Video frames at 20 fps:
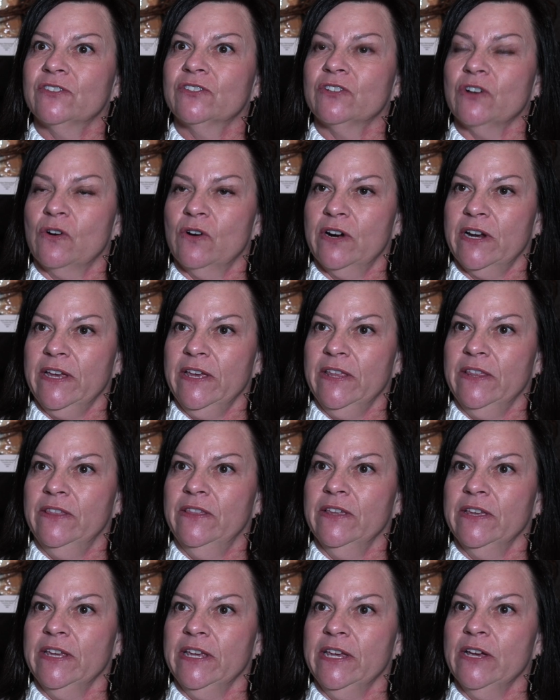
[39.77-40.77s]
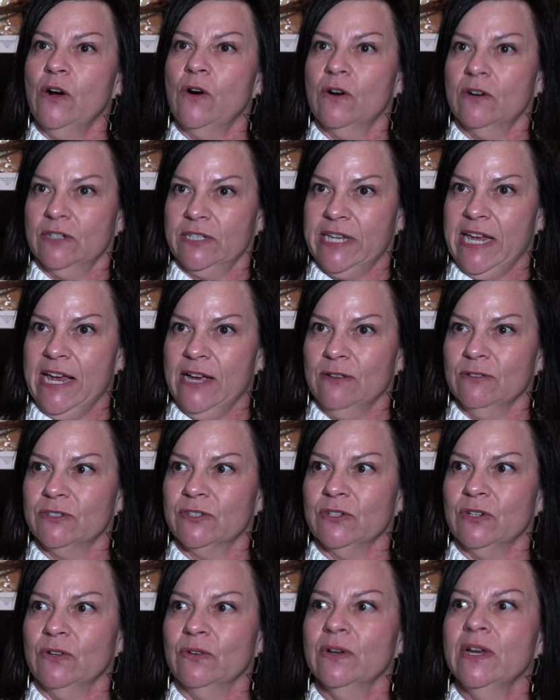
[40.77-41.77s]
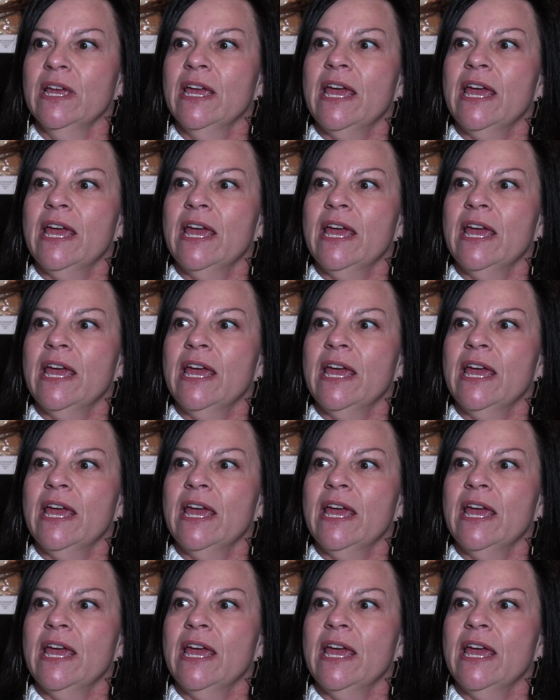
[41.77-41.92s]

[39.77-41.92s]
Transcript: started the Arts Council